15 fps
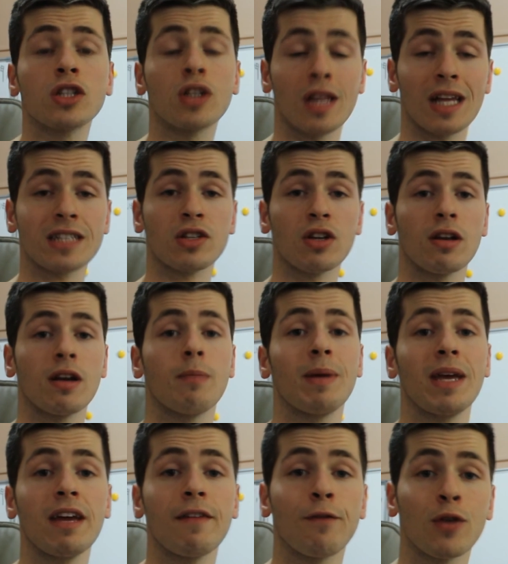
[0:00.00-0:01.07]
So that's going to
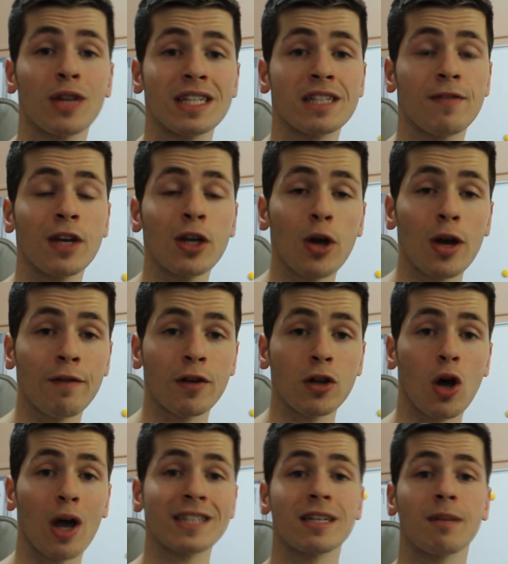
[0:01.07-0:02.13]
be it for this video. If you
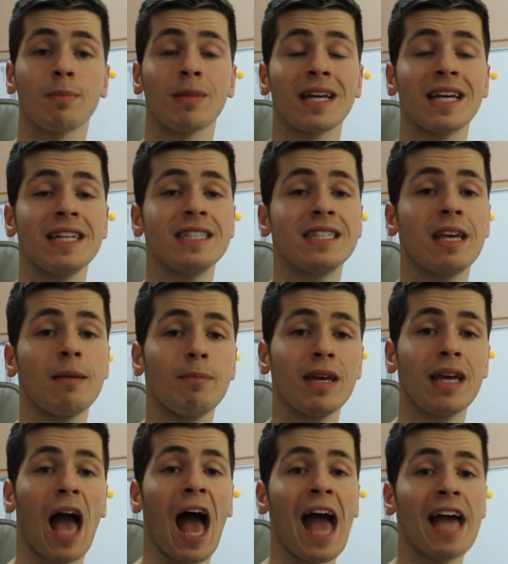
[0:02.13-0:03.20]
liked it, please give
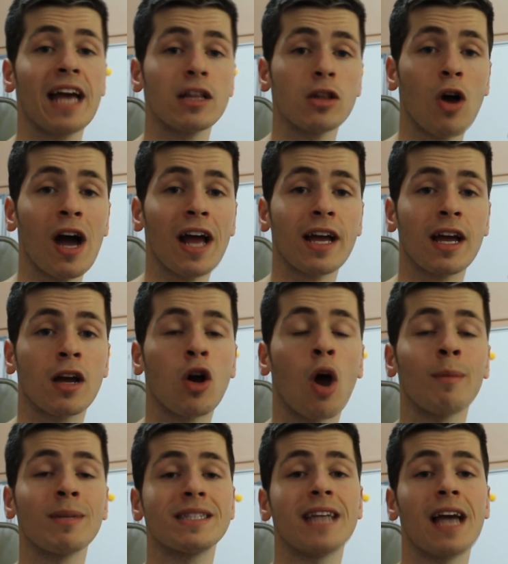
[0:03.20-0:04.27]
me a like,
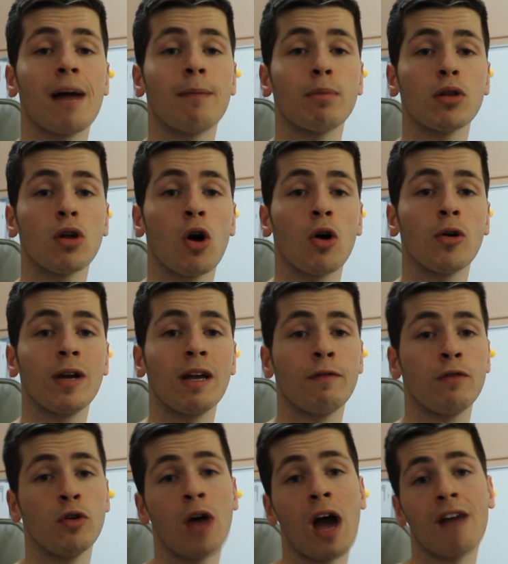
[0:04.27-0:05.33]
comment down below
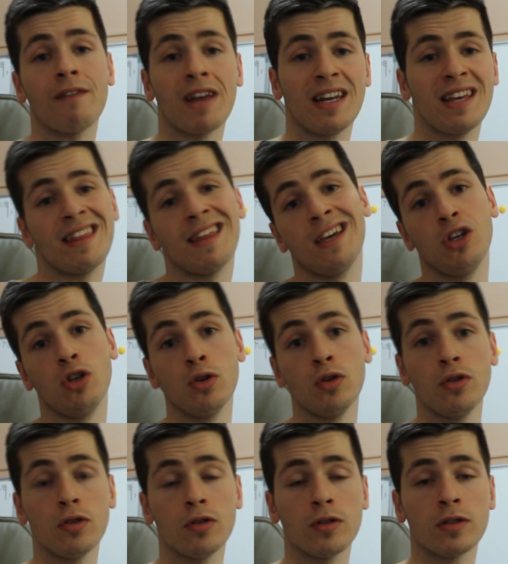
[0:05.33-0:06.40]
if you have anything you
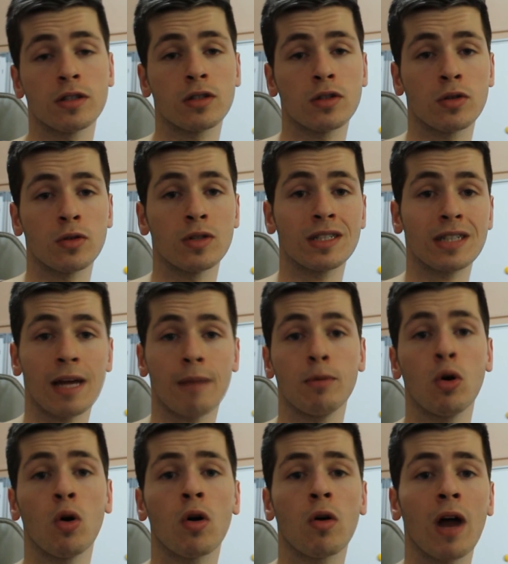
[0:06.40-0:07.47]
use to stem
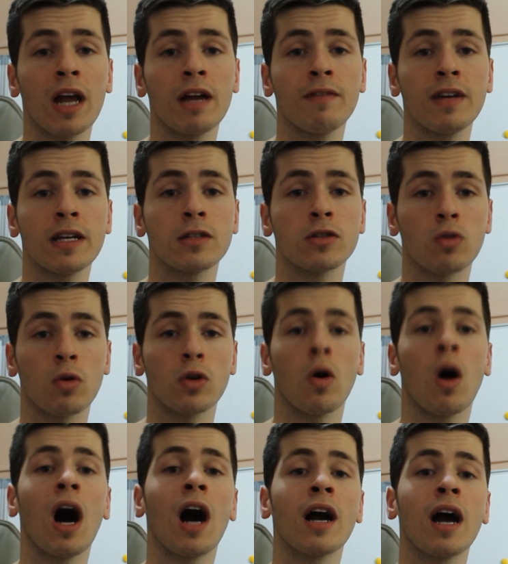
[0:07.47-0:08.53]
your cravings or
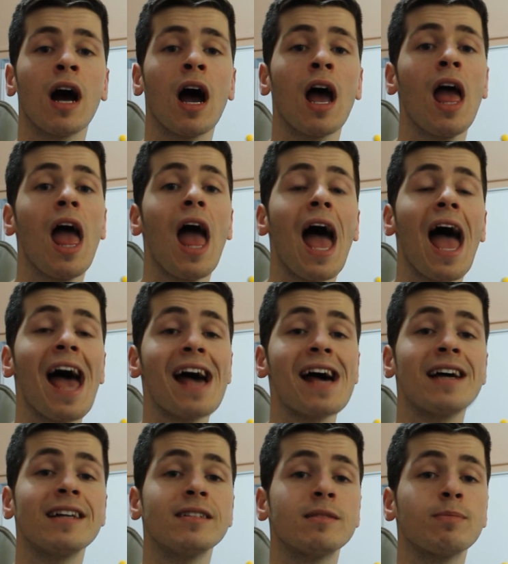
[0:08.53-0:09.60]
your hunger,
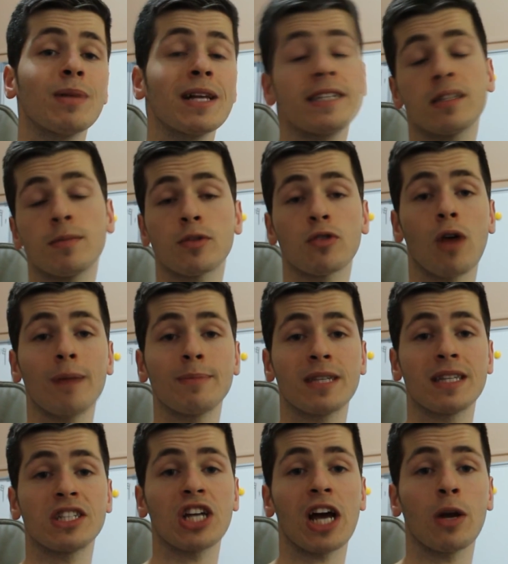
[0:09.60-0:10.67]
and please subscribe
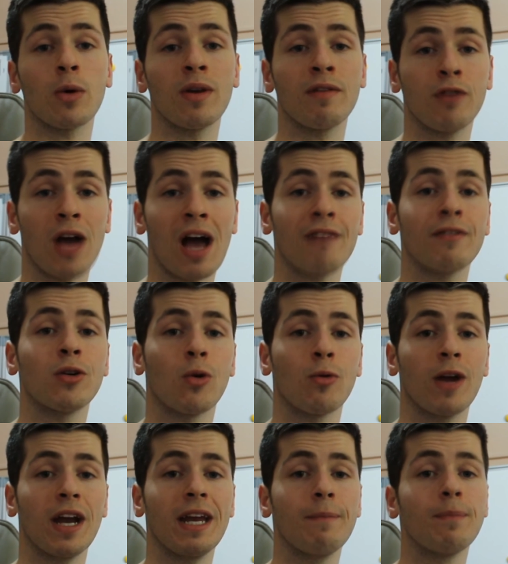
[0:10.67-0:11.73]
to the channel if you haven't
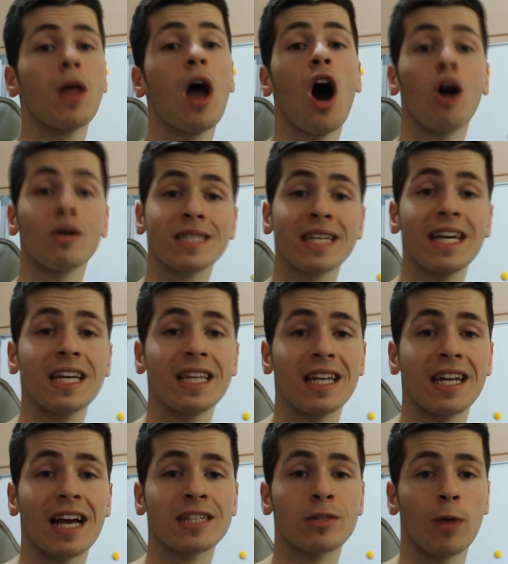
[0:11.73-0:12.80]
already. I'll see you in
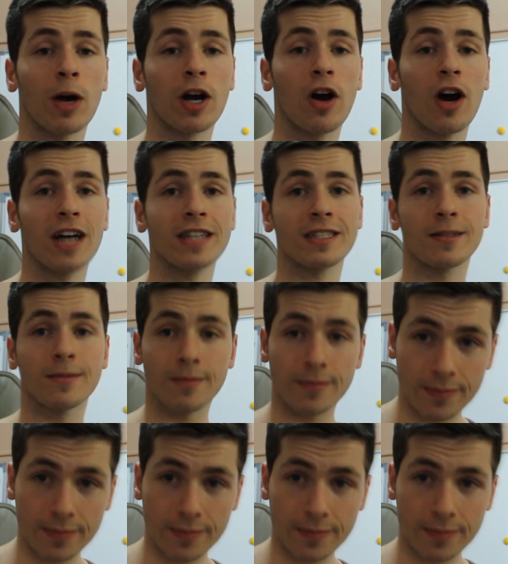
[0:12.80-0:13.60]
the next one, guys.